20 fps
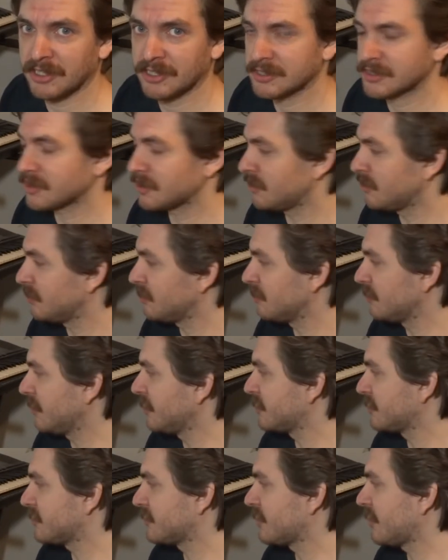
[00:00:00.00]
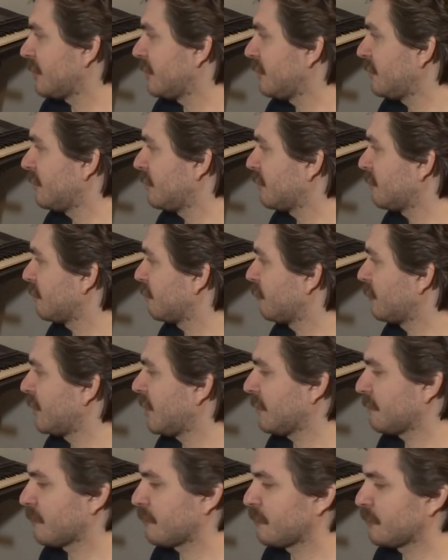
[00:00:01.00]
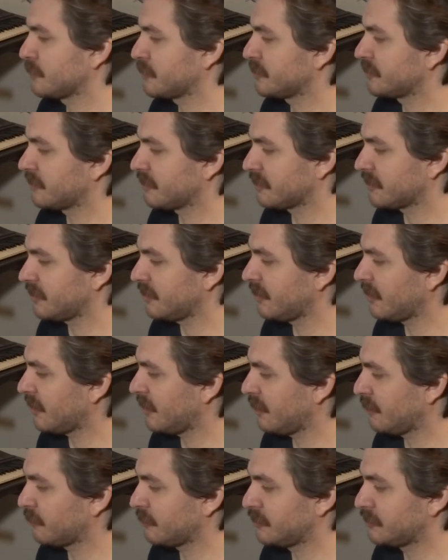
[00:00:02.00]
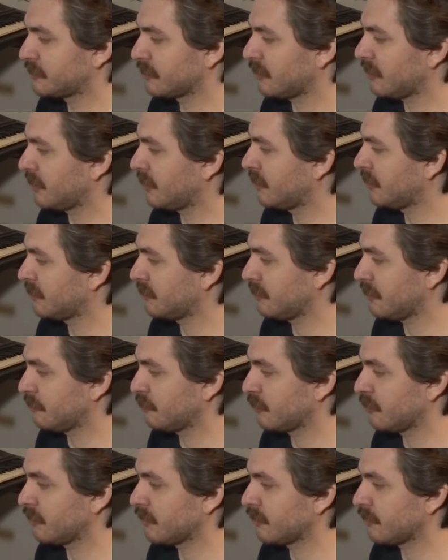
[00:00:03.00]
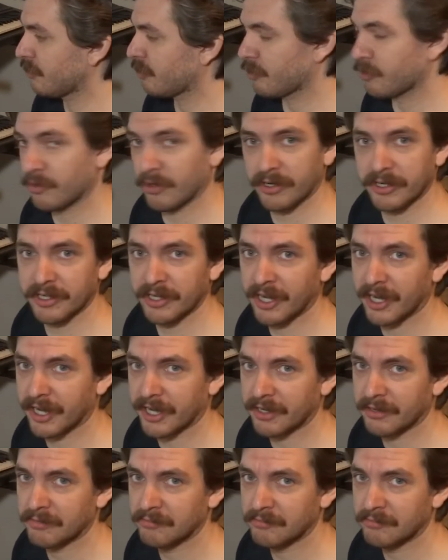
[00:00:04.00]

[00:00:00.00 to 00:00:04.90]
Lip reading: So let's say we have our fortune cookie and we draw number 39.